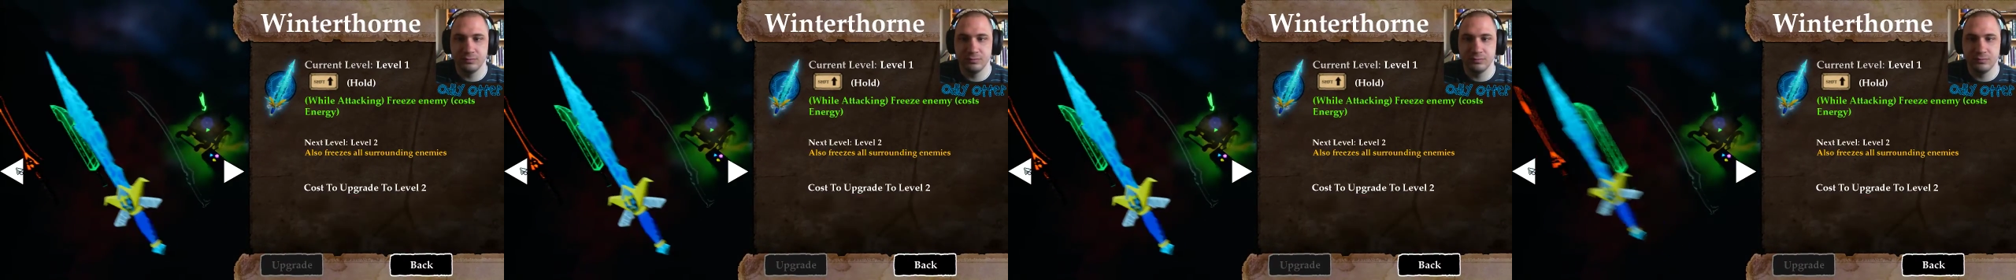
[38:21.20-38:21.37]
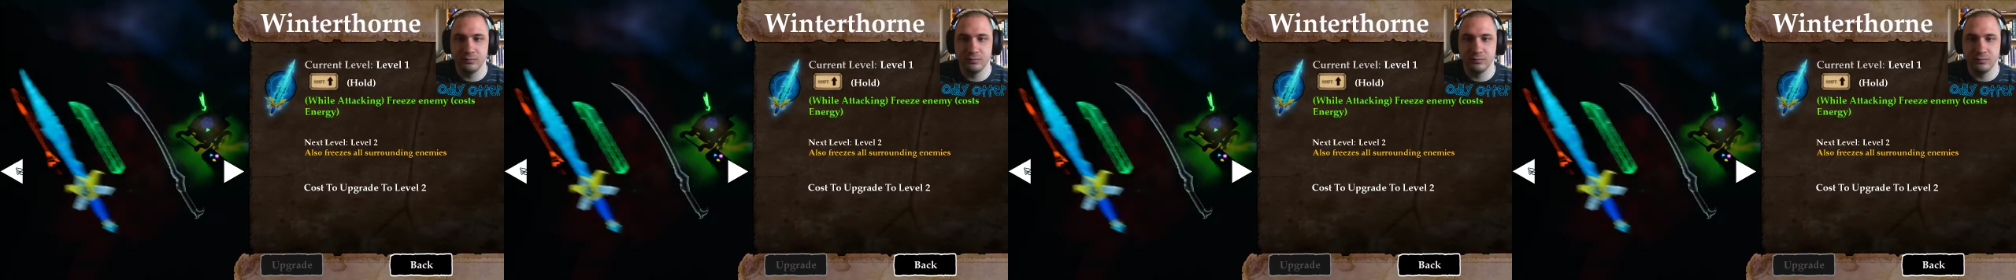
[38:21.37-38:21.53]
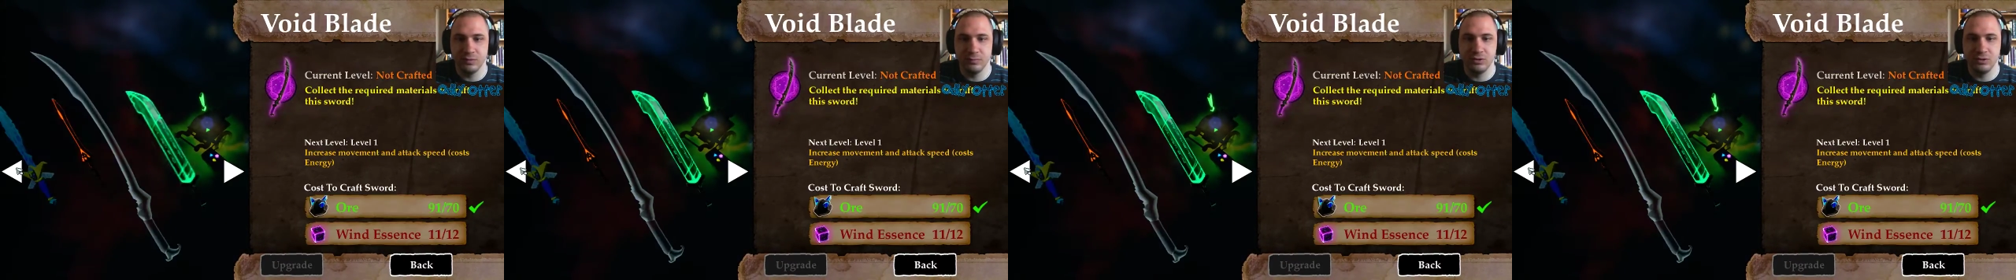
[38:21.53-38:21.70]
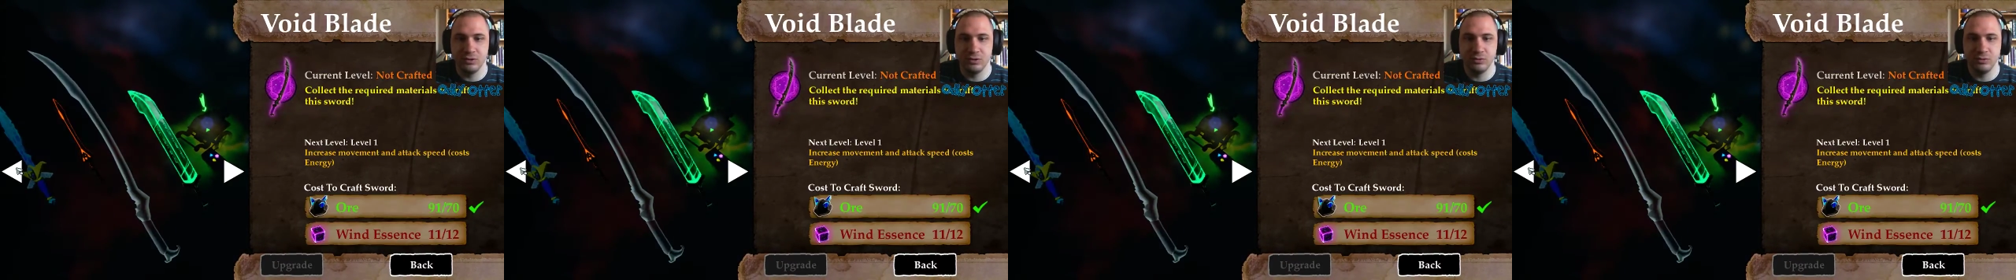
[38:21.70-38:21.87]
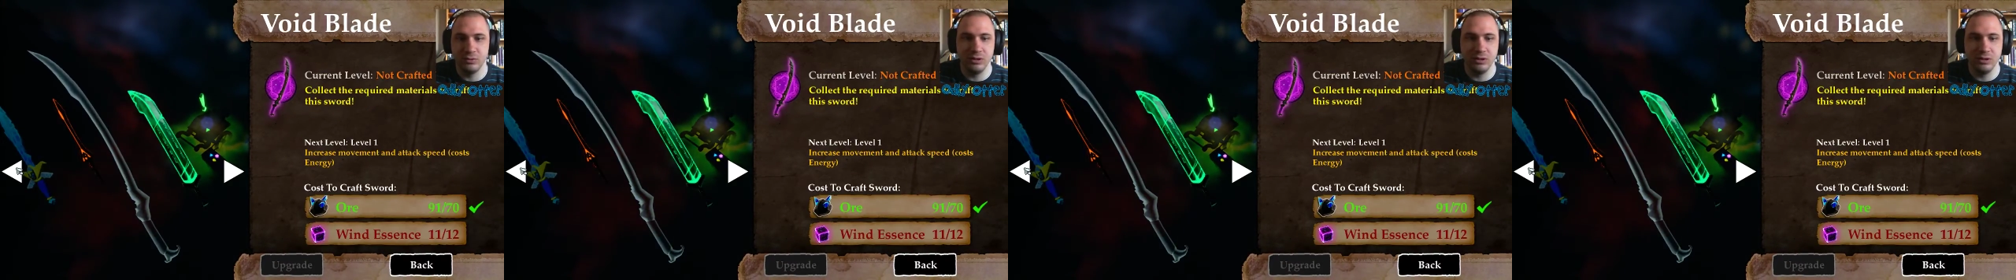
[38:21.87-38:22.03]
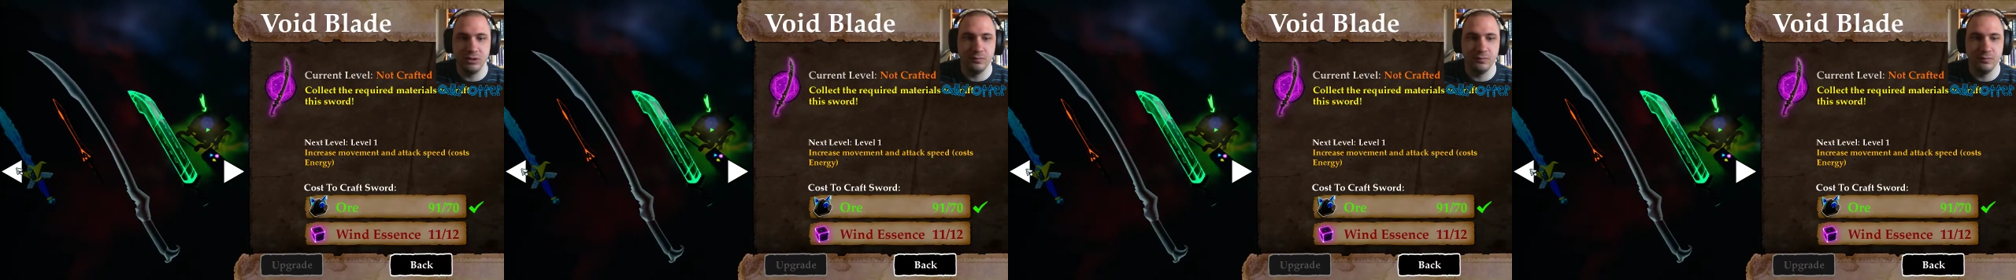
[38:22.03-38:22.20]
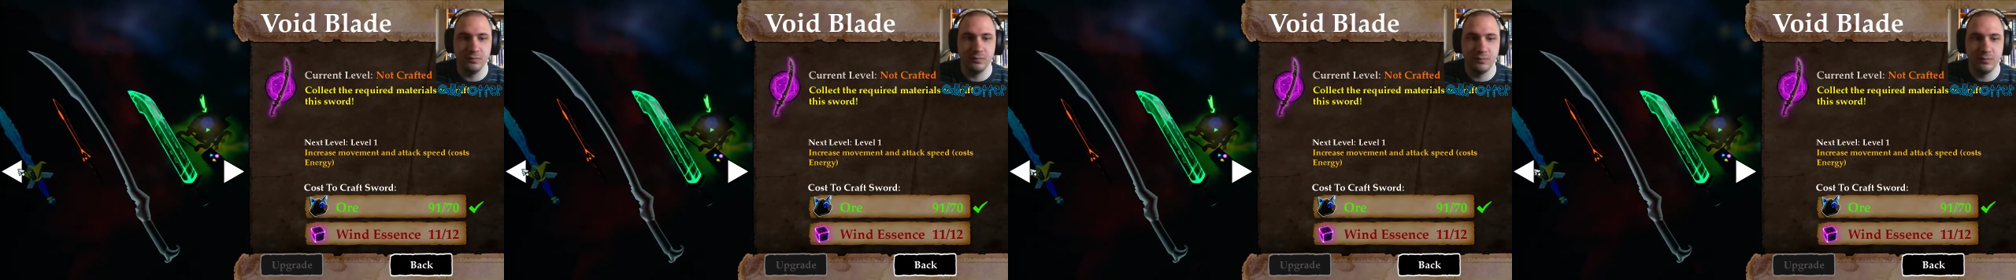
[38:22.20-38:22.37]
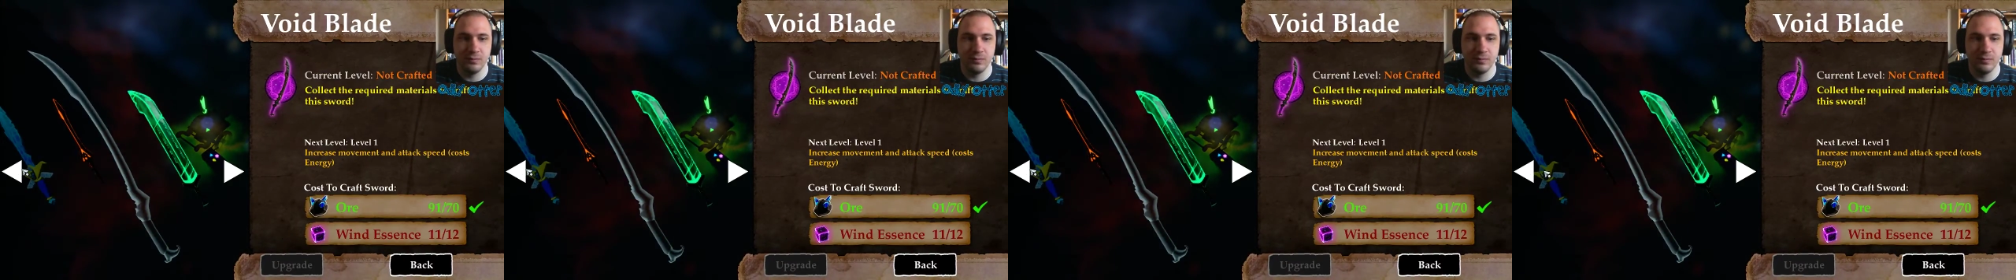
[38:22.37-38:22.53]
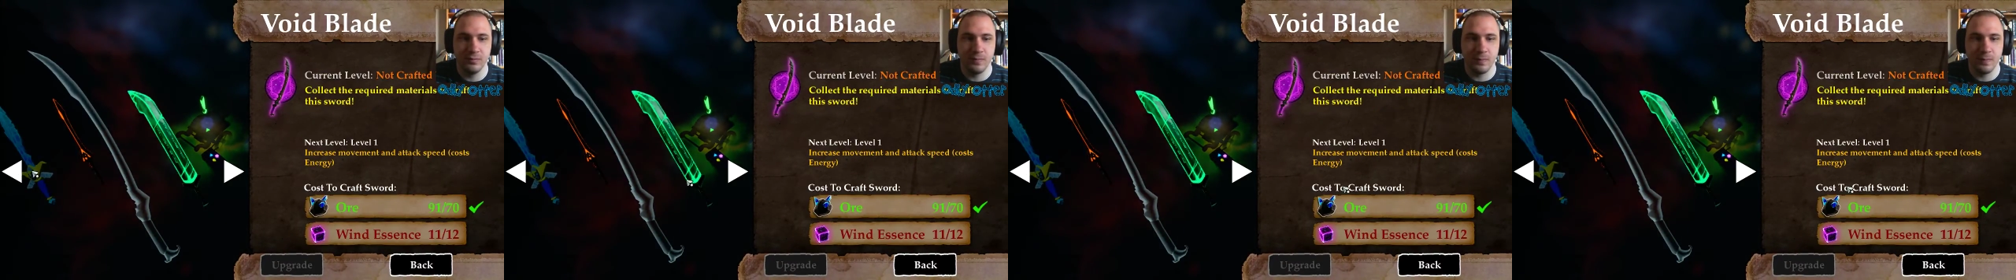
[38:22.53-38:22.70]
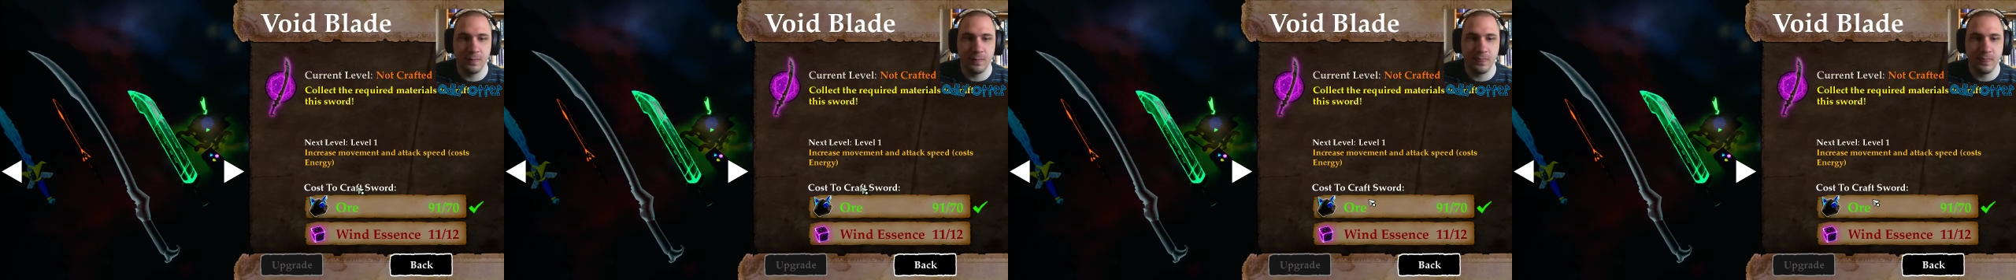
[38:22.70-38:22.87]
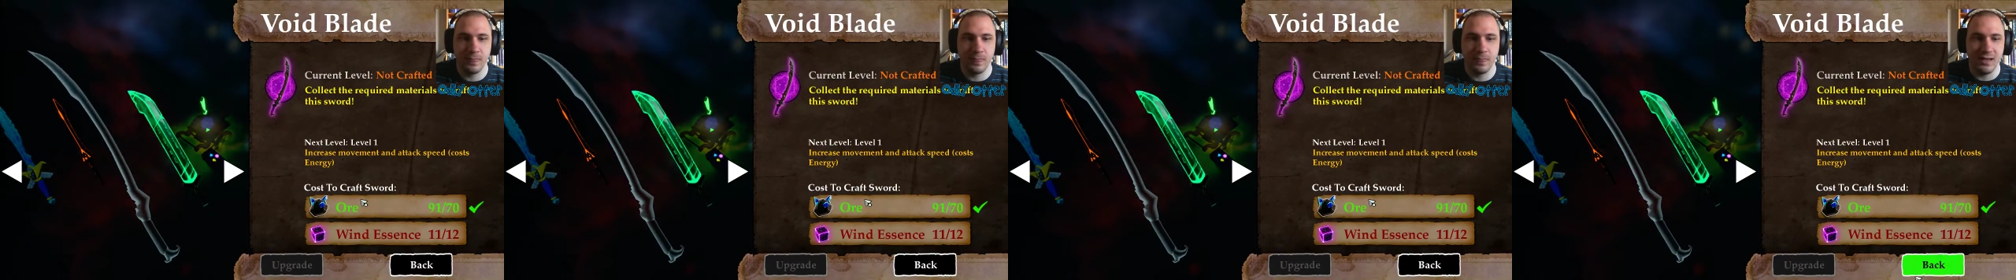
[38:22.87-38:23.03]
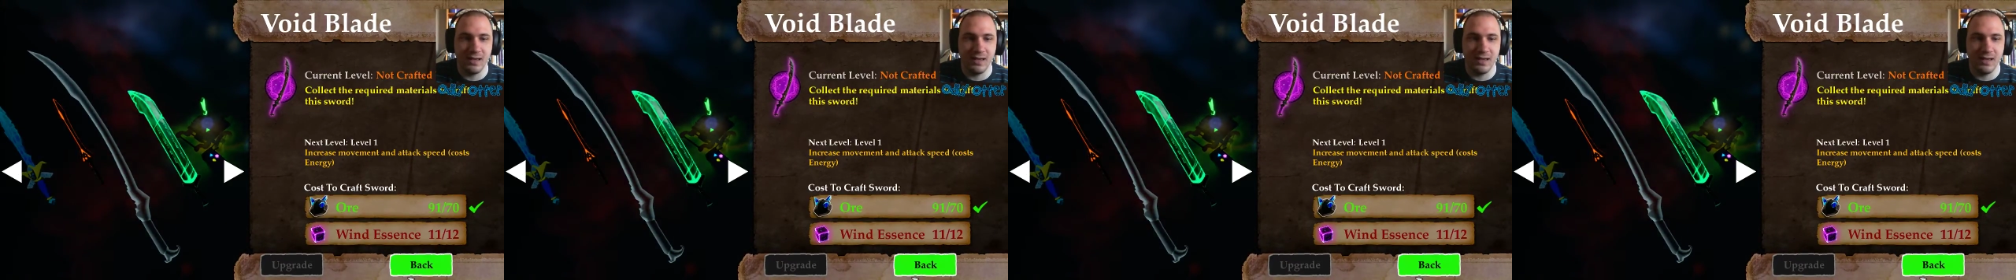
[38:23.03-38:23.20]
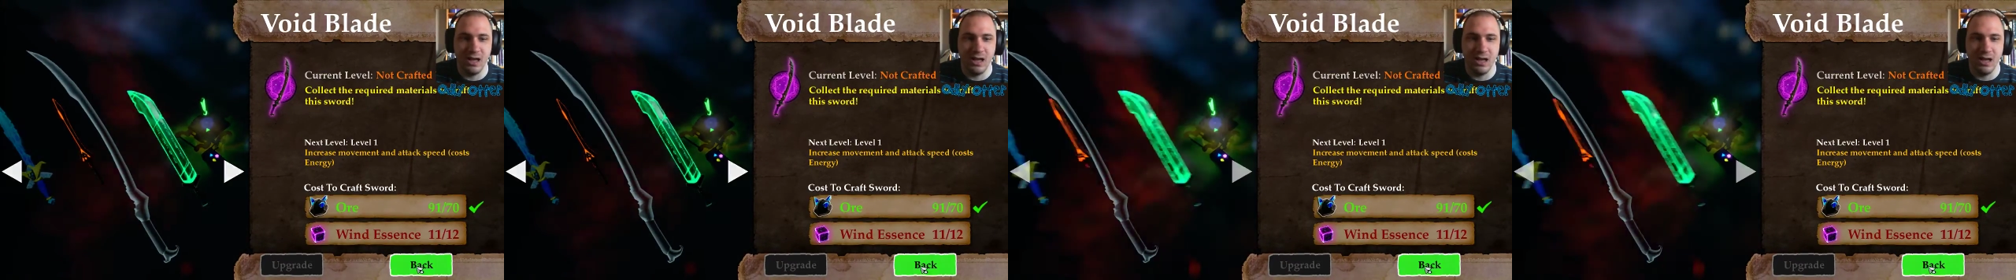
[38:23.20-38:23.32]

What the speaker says: How many do you need? Ah,